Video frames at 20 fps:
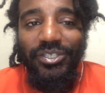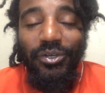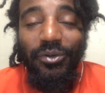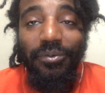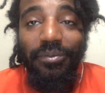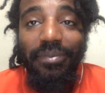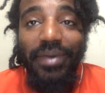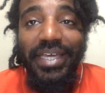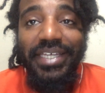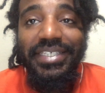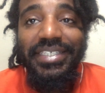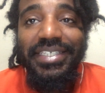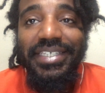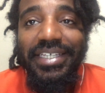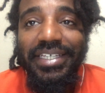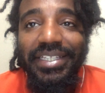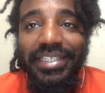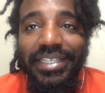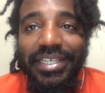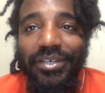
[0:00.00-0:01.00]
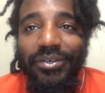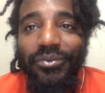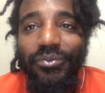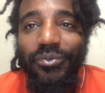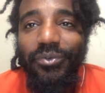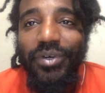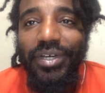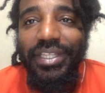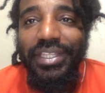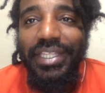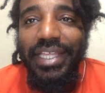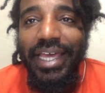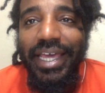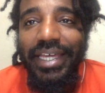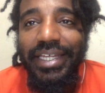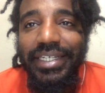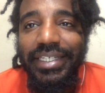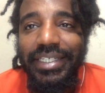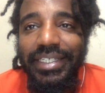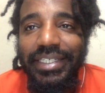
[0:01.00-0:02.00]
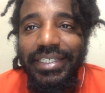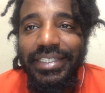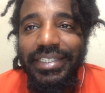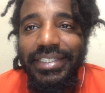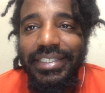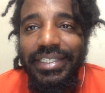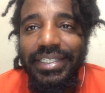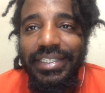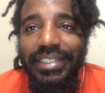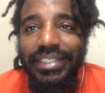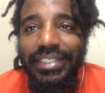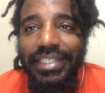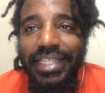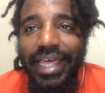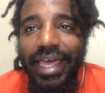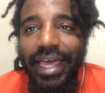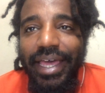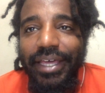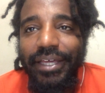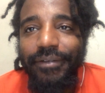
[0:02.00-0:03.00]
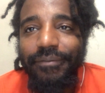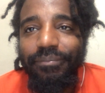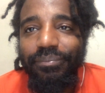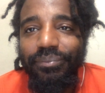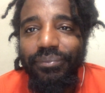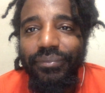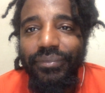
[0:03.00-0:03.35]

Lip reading: so basically what that is that